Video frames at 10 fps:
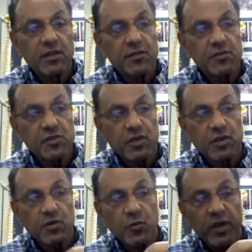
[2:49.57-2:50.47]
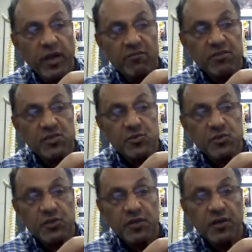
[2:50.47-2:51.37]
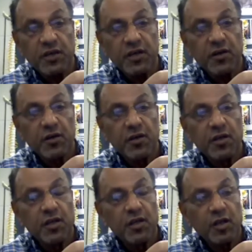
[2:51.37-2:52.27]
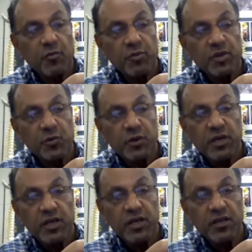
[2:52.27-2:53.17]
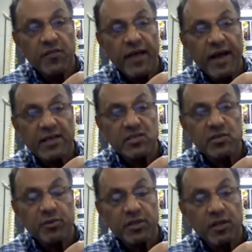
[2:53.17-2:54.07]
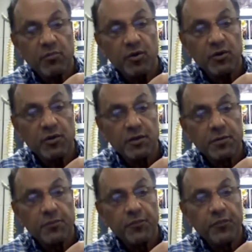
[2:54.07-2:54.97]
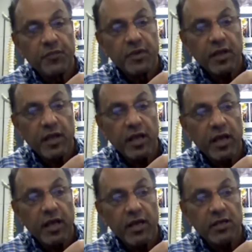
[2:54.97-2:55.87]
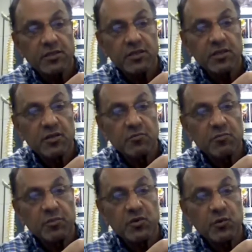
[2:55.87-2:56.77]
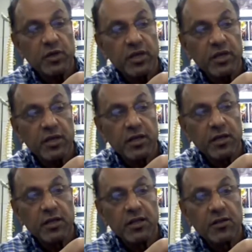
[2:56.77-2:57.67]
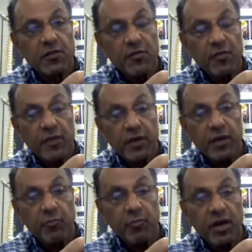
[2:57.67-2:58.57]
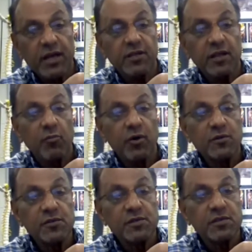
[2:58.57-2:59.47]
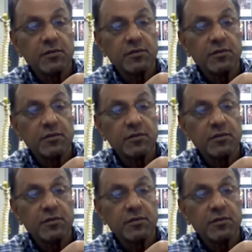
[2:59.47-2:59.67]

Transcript: So we have a suture in here in between the occipital bone and between the parietal bones.